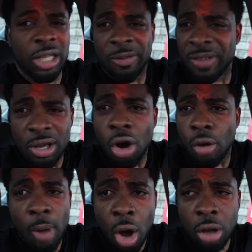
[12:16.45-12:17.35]
If he go
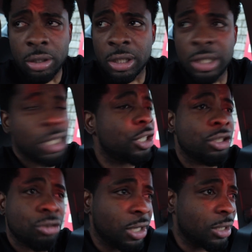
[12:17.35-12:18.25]
bald, he's
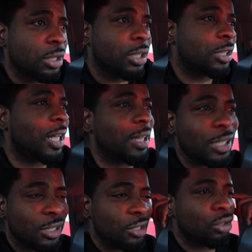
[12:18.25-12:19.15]
straight. Because I
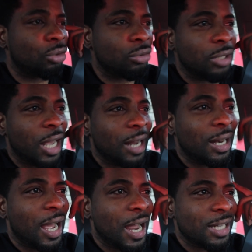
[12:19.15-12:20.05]
think the dude that
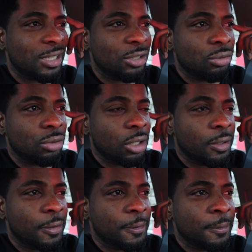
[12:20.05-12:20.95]
actually do
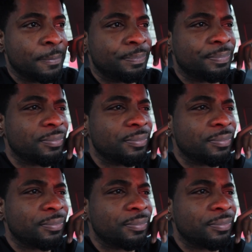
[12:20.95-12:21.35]
the...